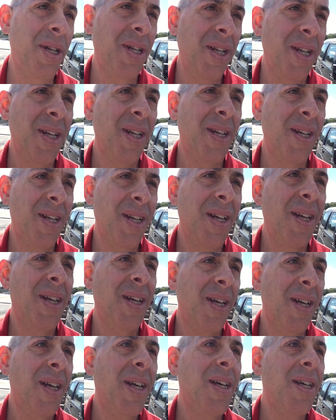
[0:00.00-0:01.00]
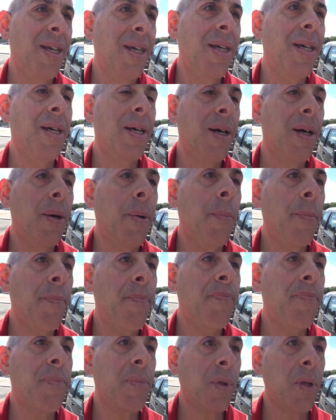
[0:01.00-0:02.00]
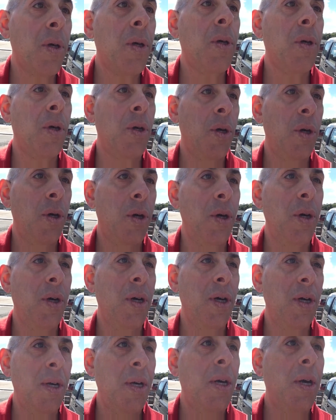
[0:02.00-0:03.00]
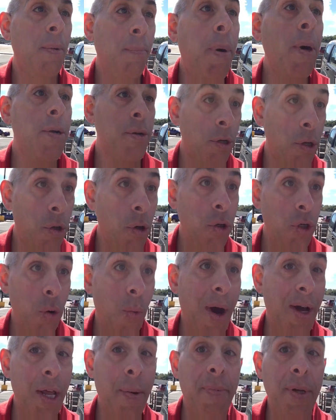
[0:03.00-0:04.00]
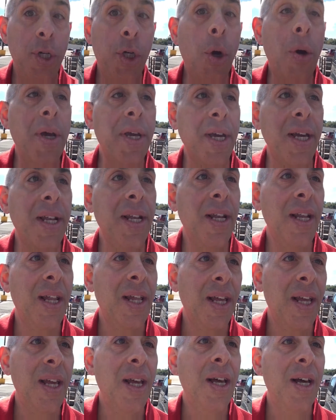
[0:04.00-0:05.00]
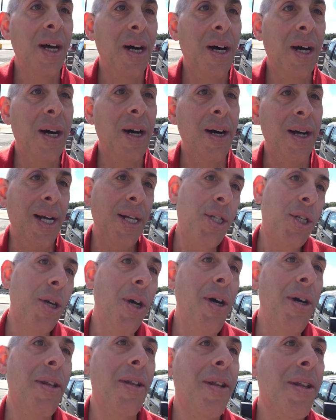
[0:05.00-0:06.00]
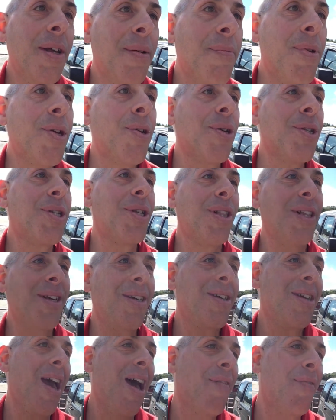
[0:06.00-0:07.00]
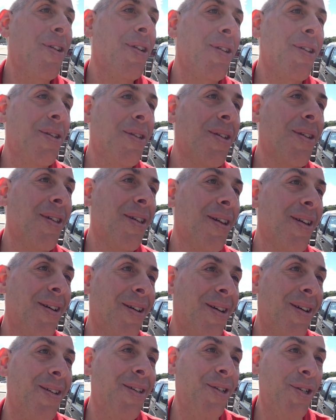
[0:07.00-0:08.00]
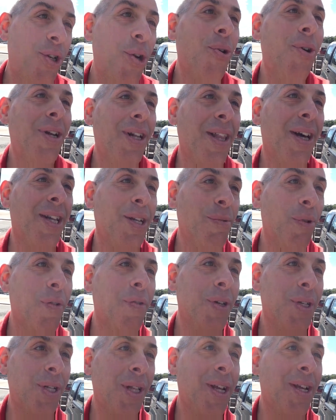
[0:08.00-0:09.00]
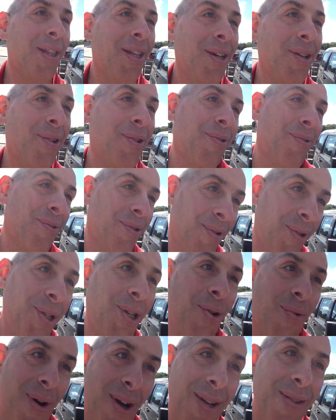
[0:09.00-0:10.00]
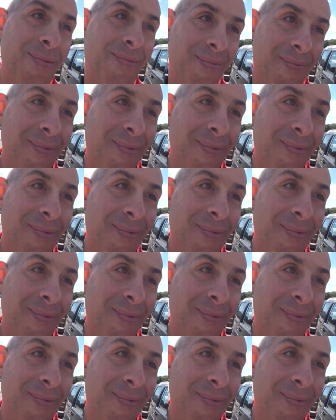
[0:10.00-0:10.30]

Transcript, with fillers: Me. I didn't think it would be real good, but. But you wound up enjoying it. Yeah. oh, that's good yeah. because you haven't uh, enjoyed a lot of movies lately, or, or so I